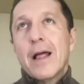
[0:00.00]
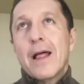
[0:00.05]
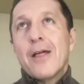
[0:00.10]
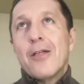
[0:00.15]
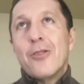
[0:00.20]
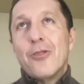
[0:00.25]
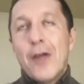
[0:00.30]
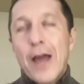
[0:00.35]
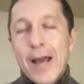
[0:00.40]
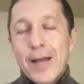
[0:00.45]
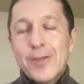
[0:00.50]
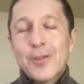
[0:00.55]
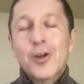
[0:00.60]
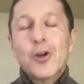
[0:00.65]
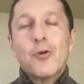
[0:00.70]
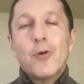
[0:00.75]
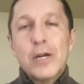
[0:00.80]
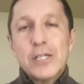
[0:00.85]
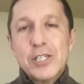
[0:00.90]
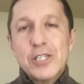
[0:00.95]
then the
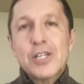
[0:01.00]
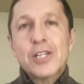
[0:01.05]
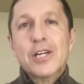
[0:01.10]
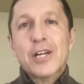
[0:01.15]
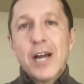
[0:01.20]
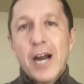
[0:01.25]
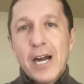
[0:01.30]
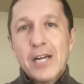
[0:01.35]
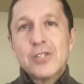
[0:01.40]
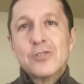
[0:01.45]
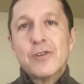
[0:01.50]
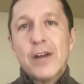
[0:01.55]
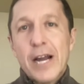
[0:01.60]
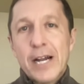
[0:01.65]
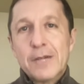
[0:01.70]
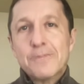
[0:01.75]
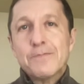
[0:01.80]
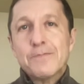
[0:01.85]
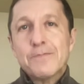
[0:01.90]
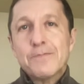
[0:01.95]
question of the contract